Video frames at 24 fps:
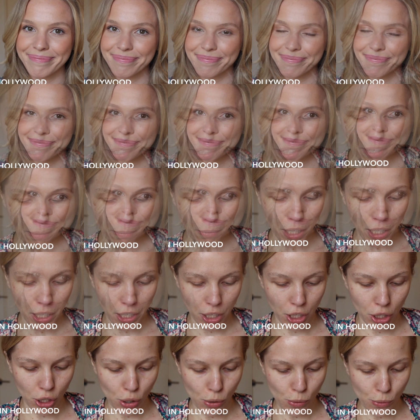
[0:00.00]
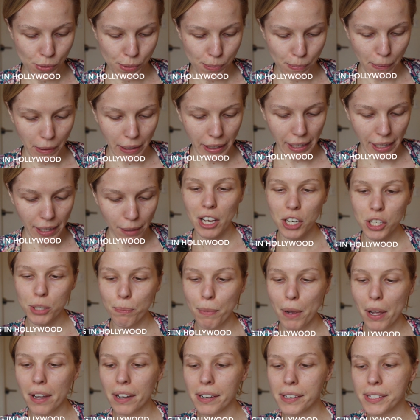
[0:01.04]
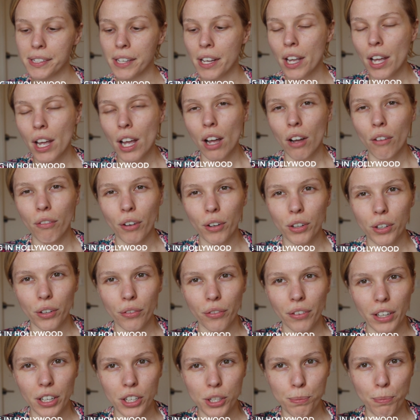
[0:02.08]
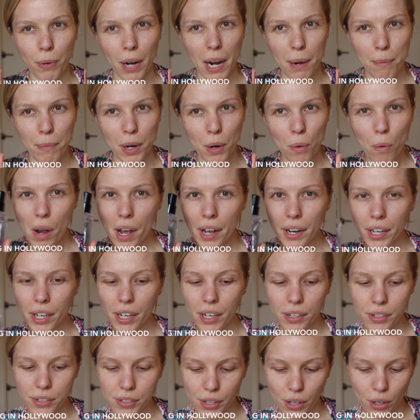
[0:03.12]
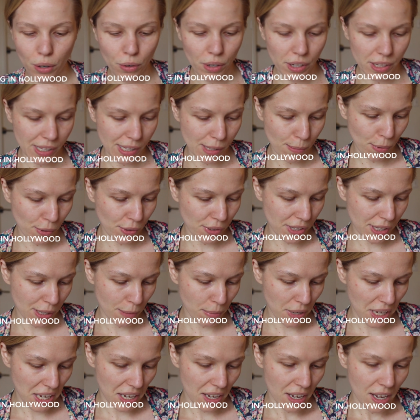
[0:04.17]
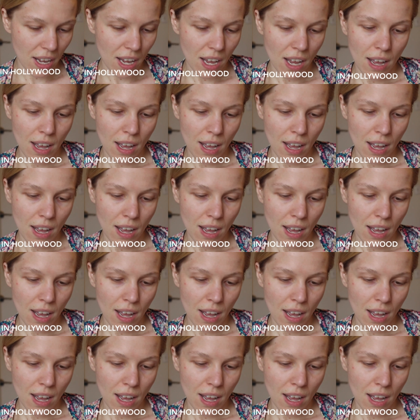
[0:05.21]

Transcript: First, I'm going to use my Smashbox Photo Finish Primer Water. So it's supposed to be